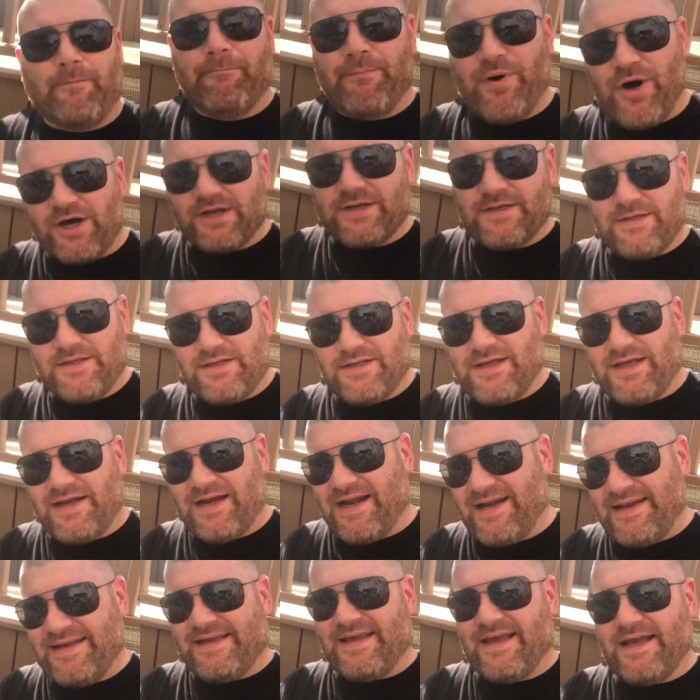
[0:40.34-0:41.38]
But in
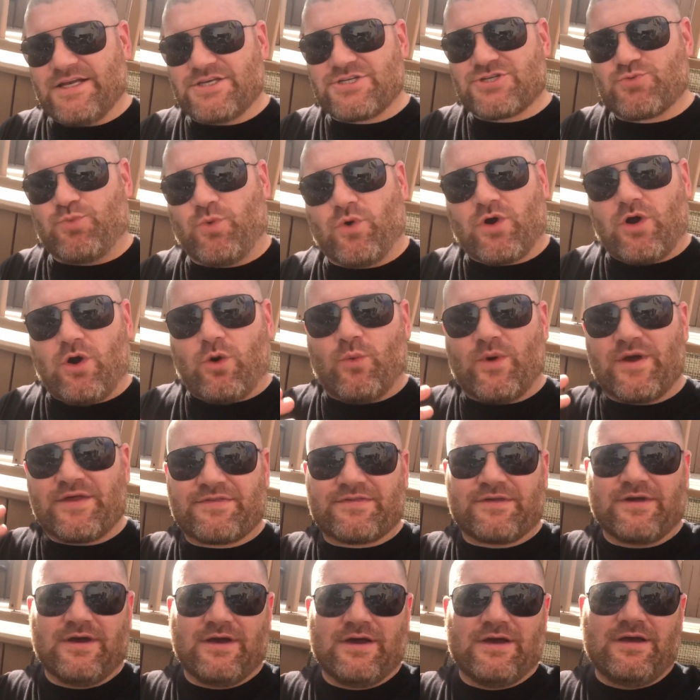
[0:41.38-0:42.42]
any case, we'll go with
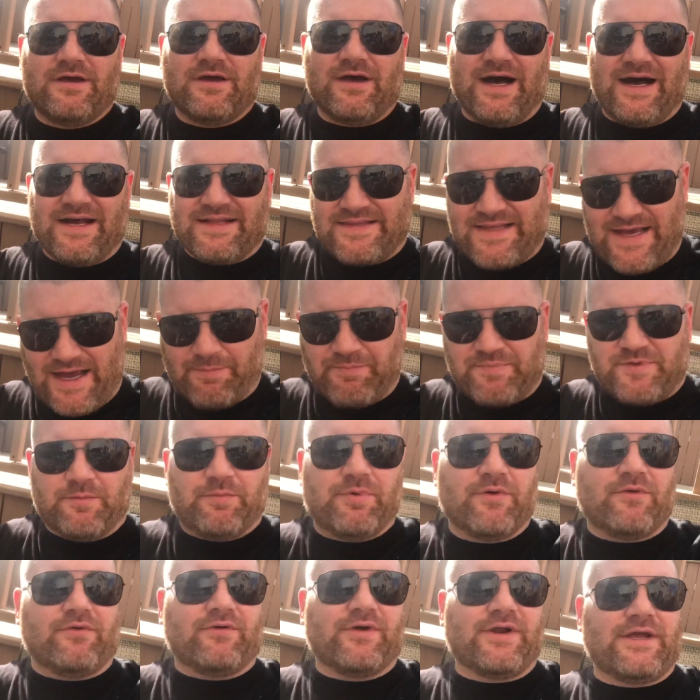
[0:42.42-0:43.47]

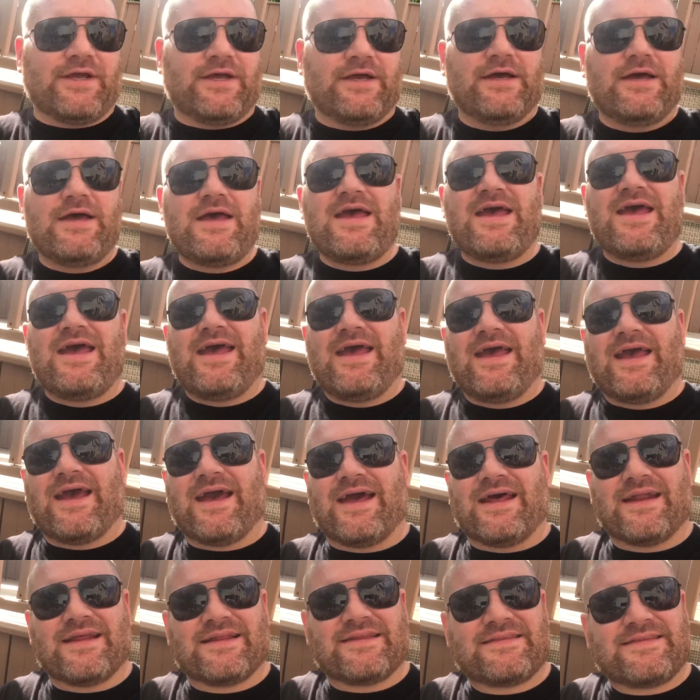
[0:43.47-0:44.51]
adaptability.
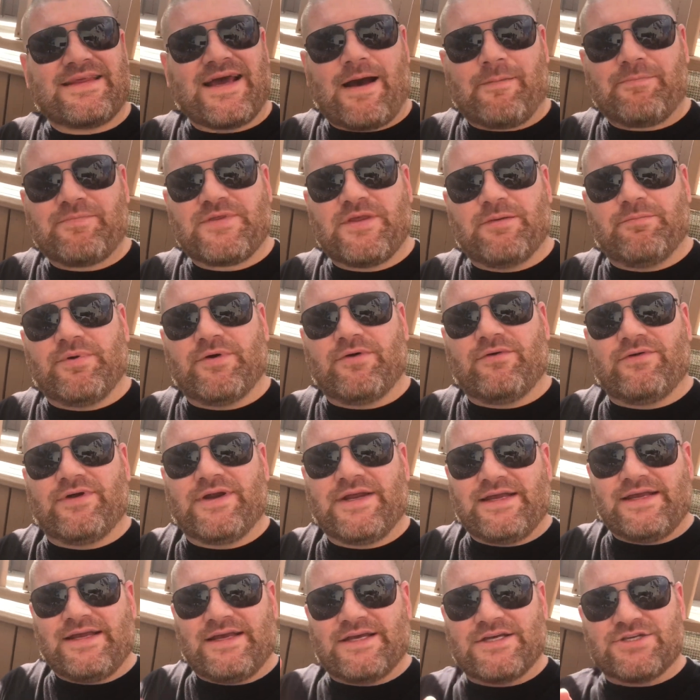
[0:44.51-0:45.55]
And
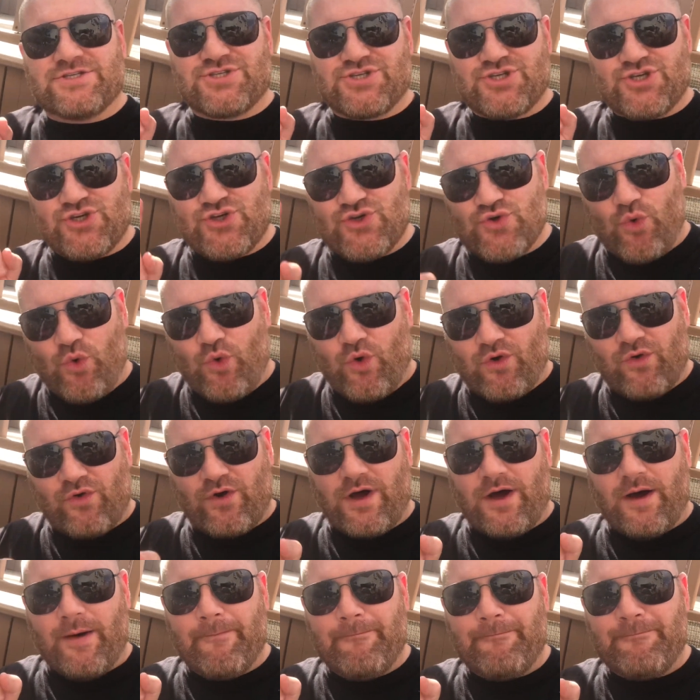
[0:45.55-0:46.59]
adaptability is
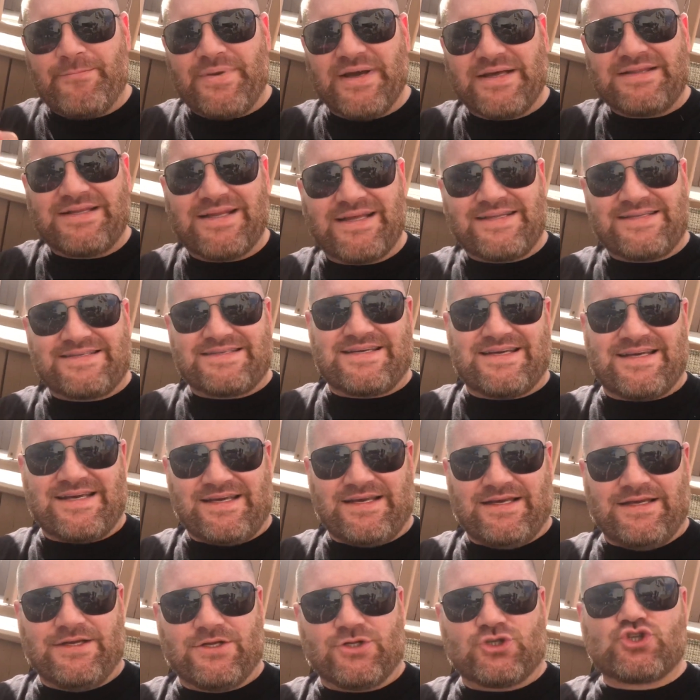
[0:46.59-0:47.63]
your
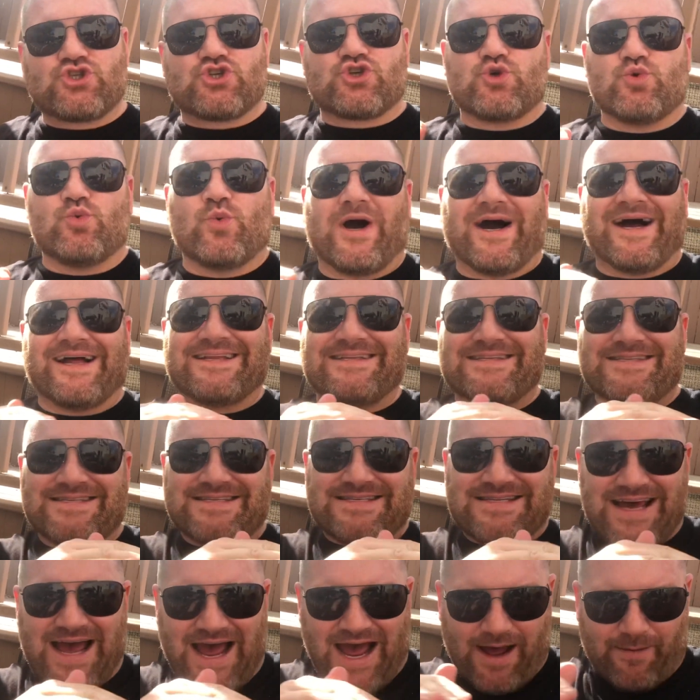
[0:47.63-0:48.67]
ability to
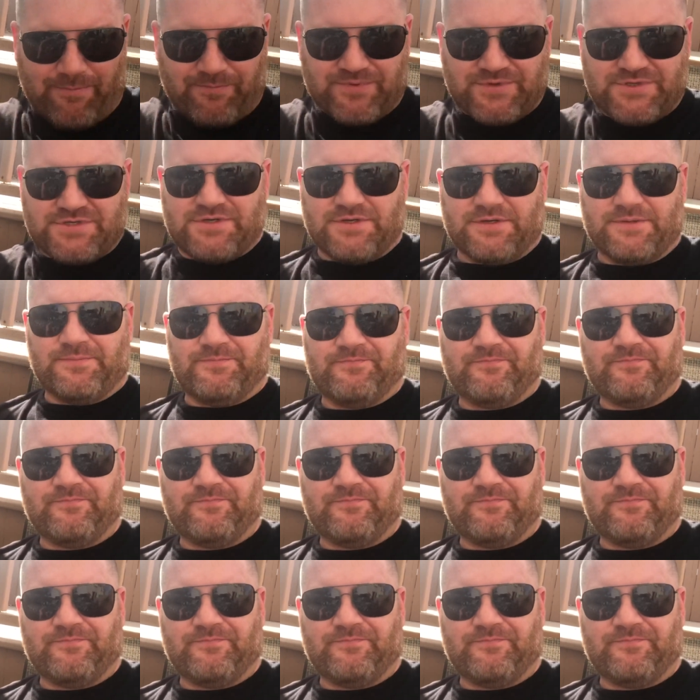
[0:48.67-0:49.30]
adapt